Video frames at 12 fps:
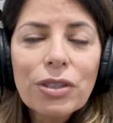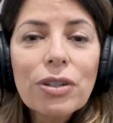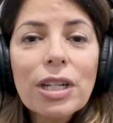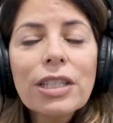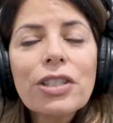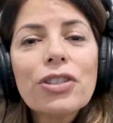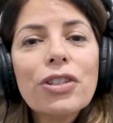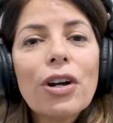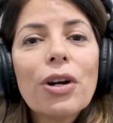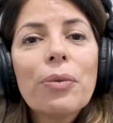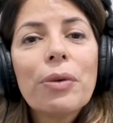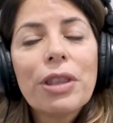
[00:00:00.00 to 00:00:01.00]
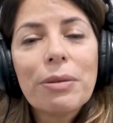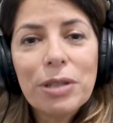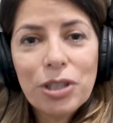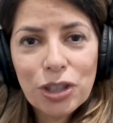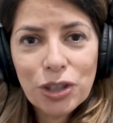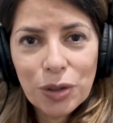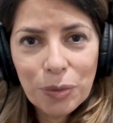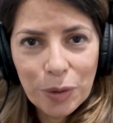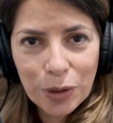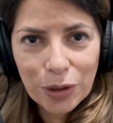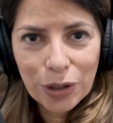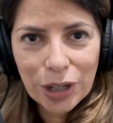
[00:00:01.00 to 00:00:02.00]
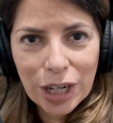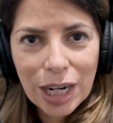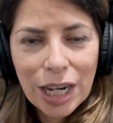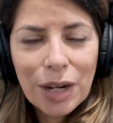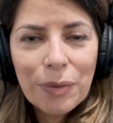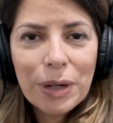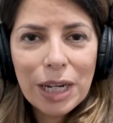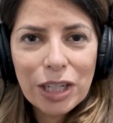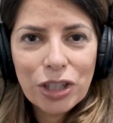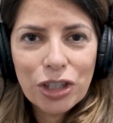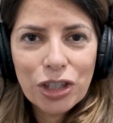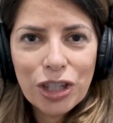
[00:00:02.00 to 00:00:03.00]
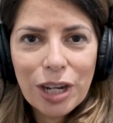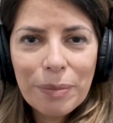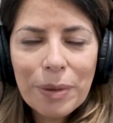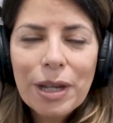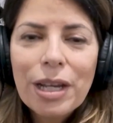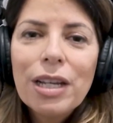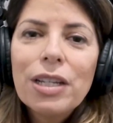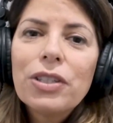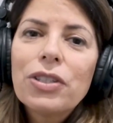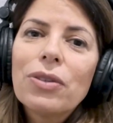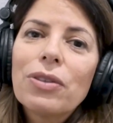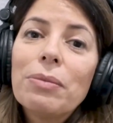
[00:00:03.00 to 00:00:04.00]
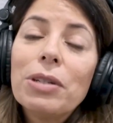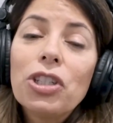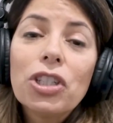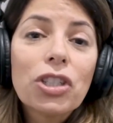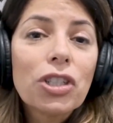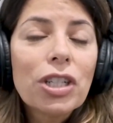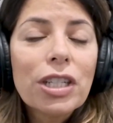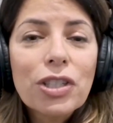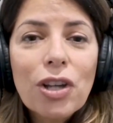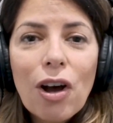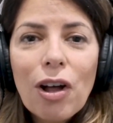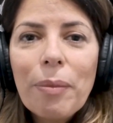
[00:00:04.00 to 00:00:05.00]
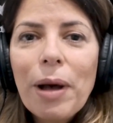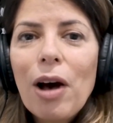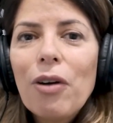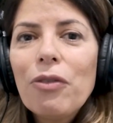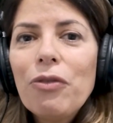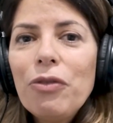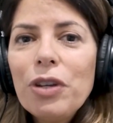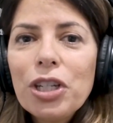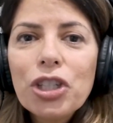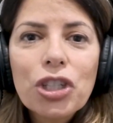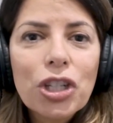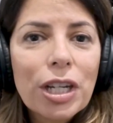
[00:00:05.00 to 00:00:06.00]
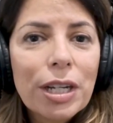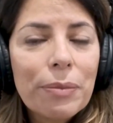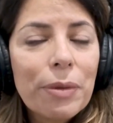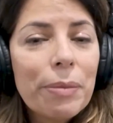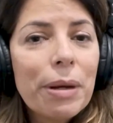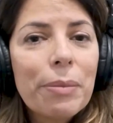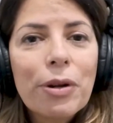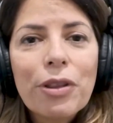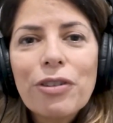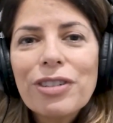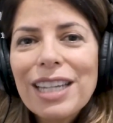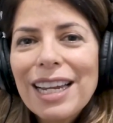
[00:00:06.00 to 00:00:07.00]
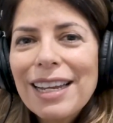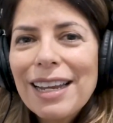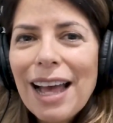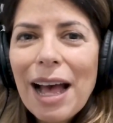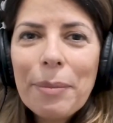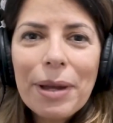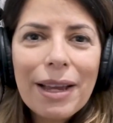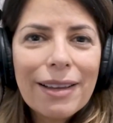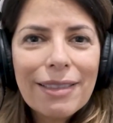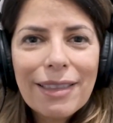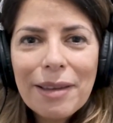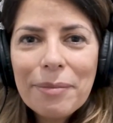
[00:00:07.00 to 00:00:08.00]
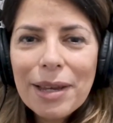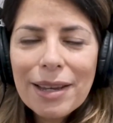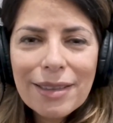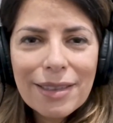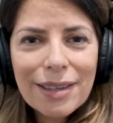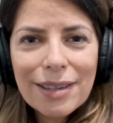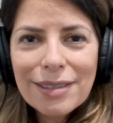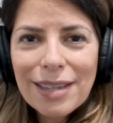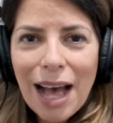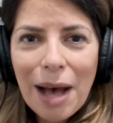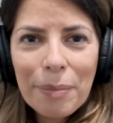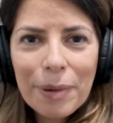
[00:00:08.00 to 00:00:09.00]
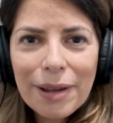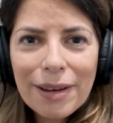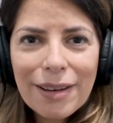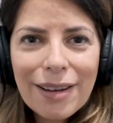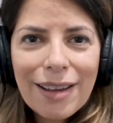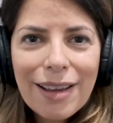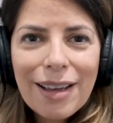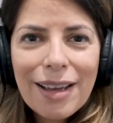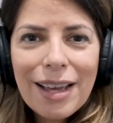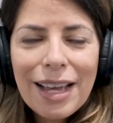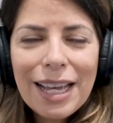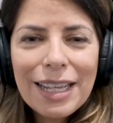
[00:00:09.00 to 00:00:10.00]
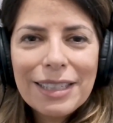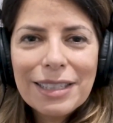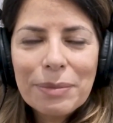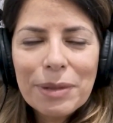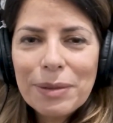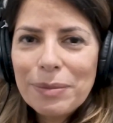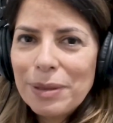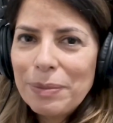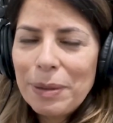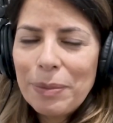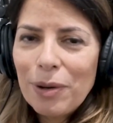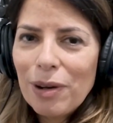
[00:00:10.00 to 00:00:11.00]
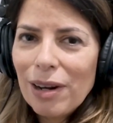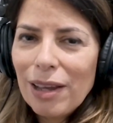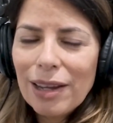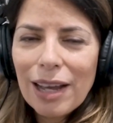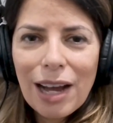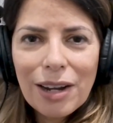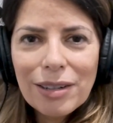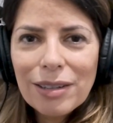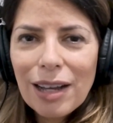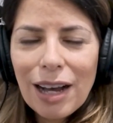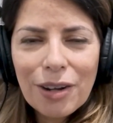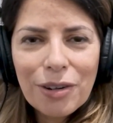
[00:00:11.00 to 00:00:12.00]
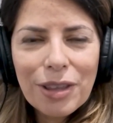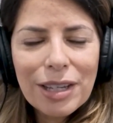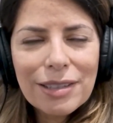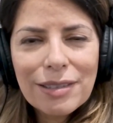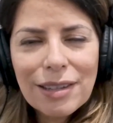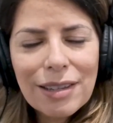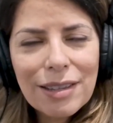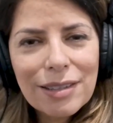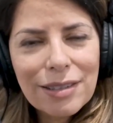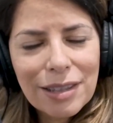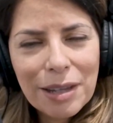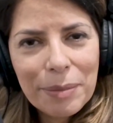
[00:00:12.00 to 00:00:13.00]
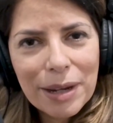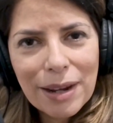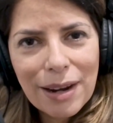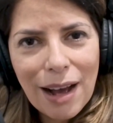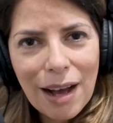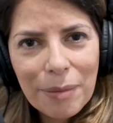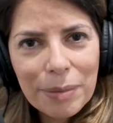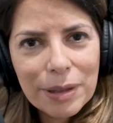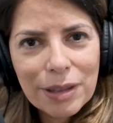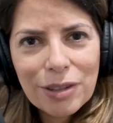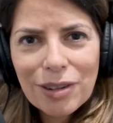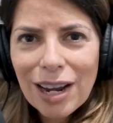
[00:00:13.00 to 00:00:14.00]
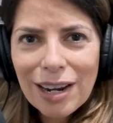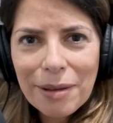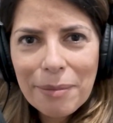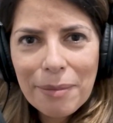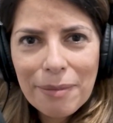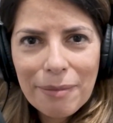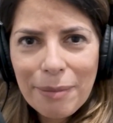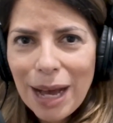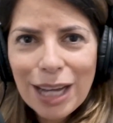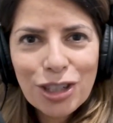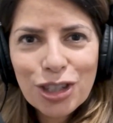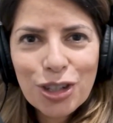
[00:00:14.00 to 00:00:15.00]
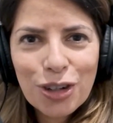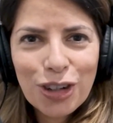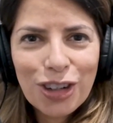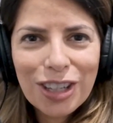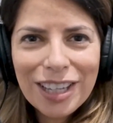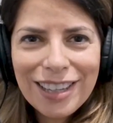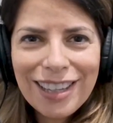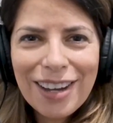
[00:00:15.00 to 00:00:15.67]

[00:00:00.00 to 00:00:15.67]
let's start with the magician-ruler relationship. So the magician is all about vision. Remember, they're dynamic. They make things happen. And sometimes people are like, how do they say this and they make it happen? They're kind of magical in that